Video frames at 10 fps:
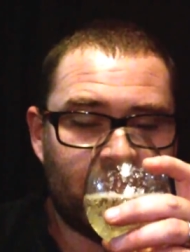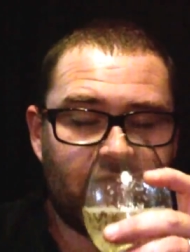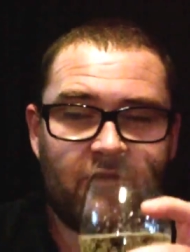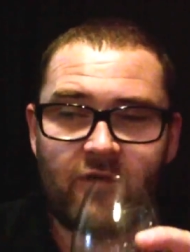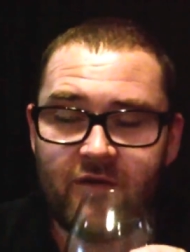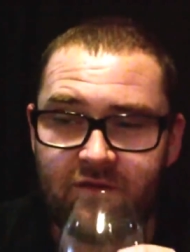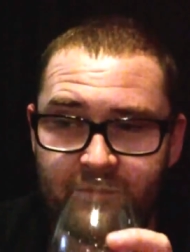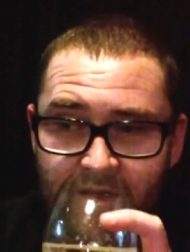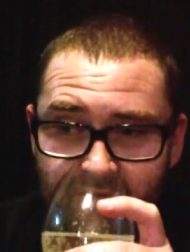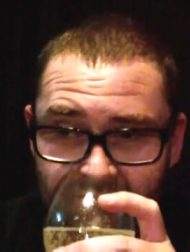It sort of
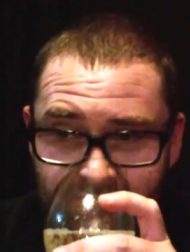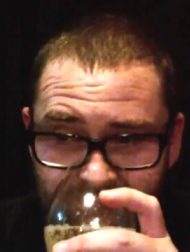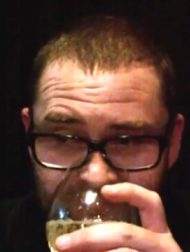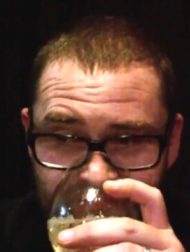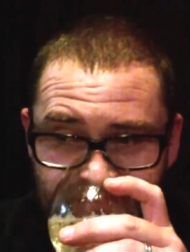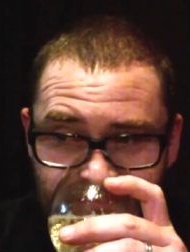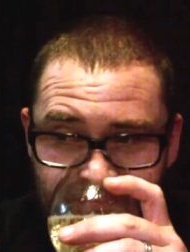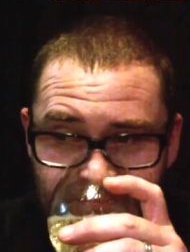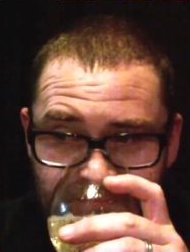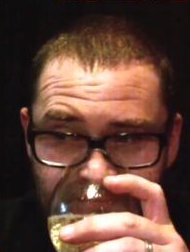smells...
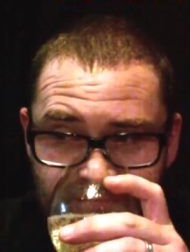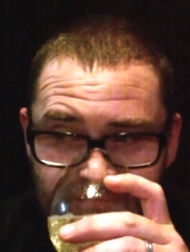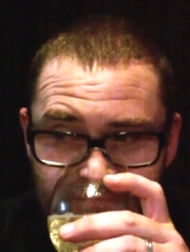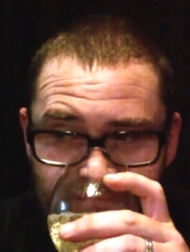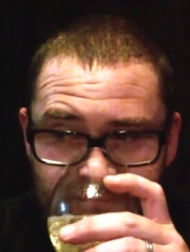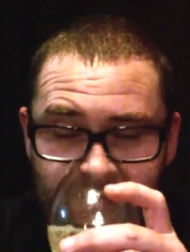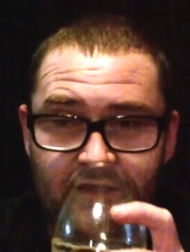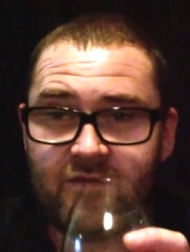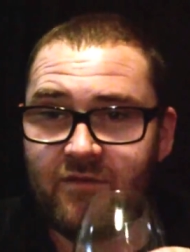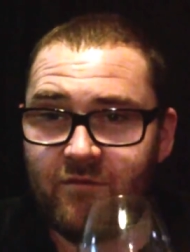
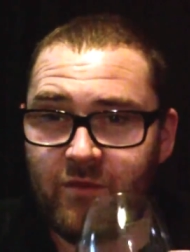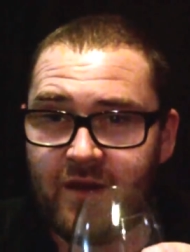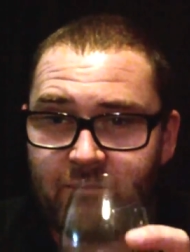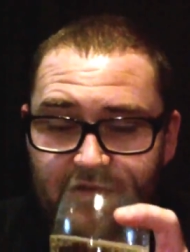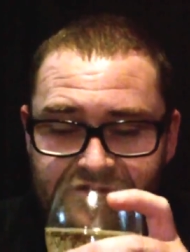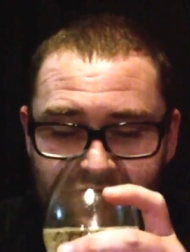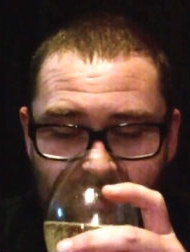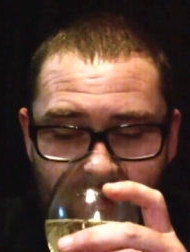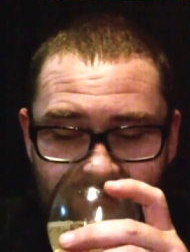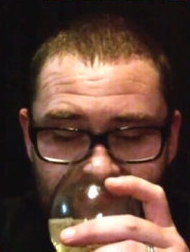It's sweet but
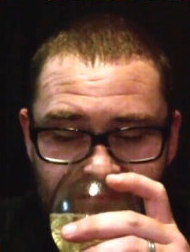dry.